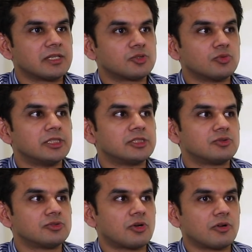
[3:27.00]
students
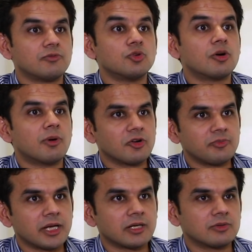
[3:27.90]
to sort of know about
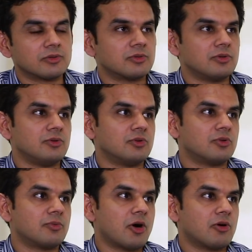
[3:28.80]
Marico,
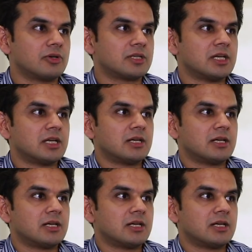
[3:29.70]
know about